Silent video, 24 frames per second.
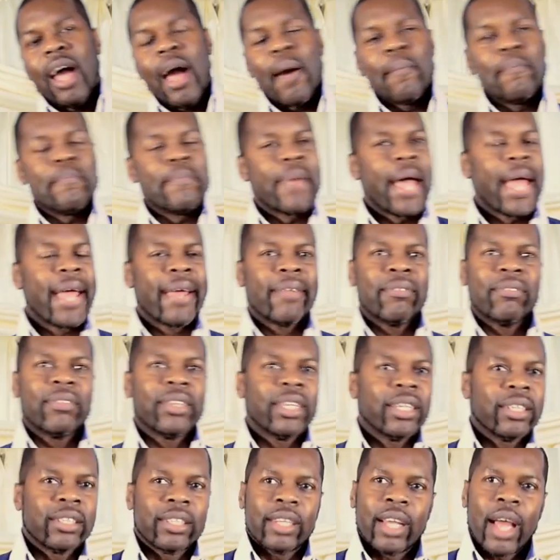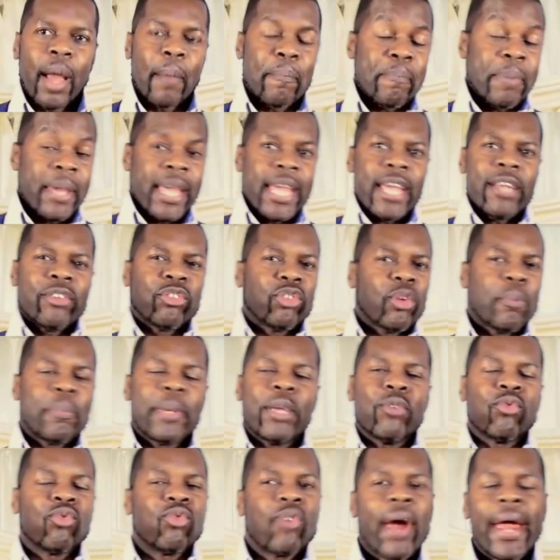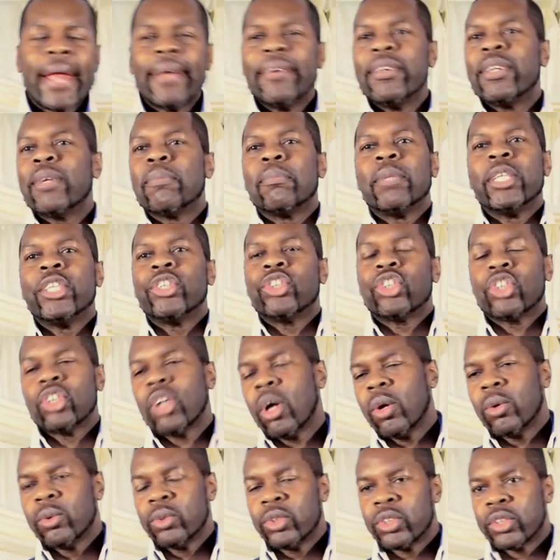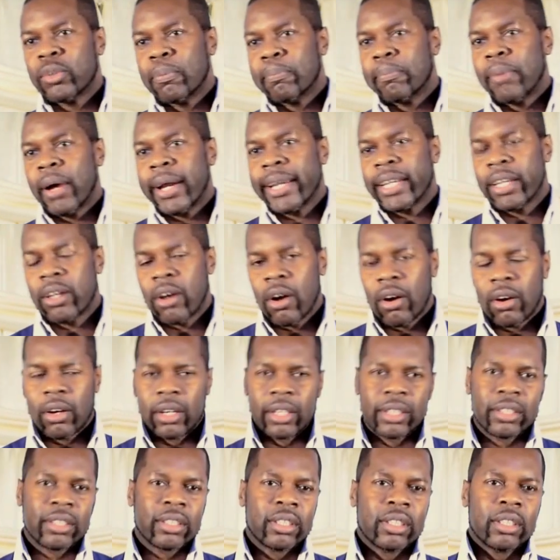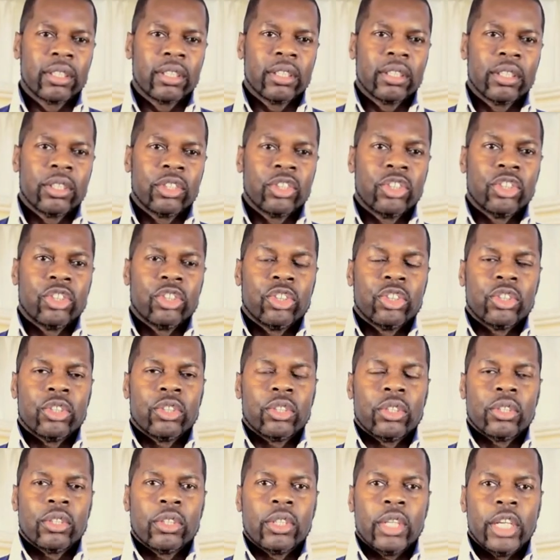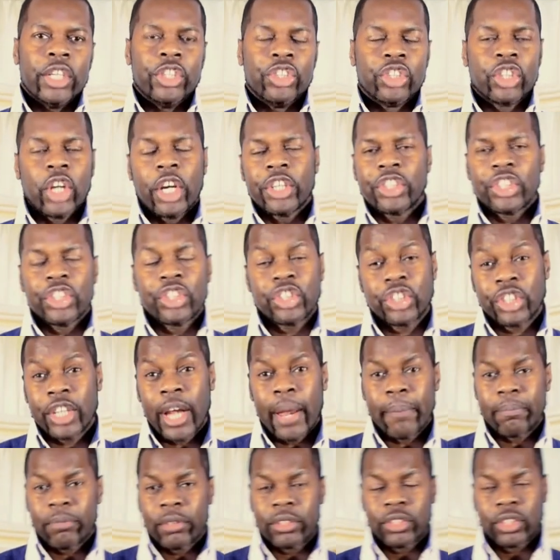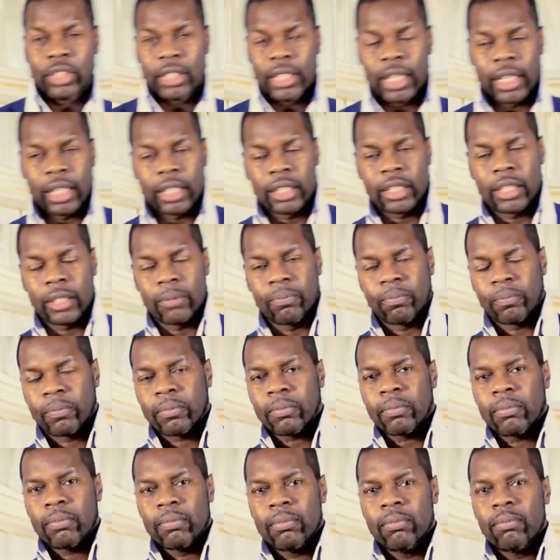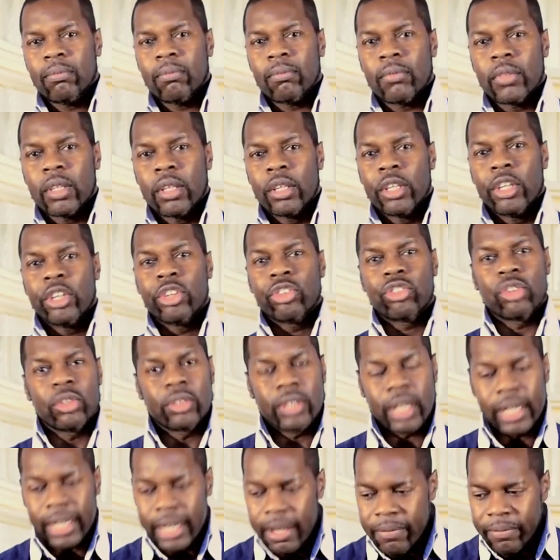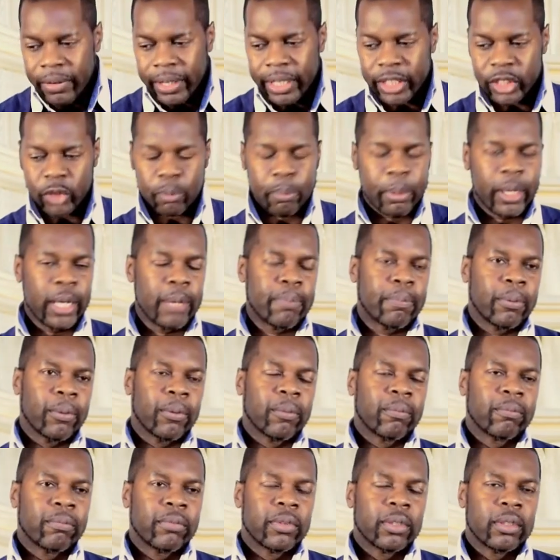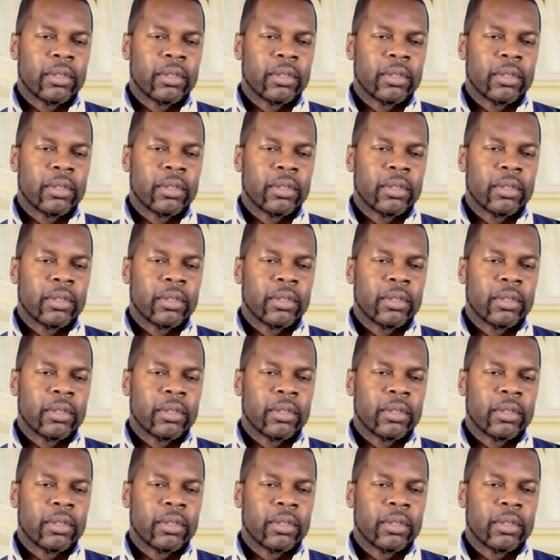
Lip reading: a man that appeared to be randomly chosen by God in Judges chapter 6 to deliver his people.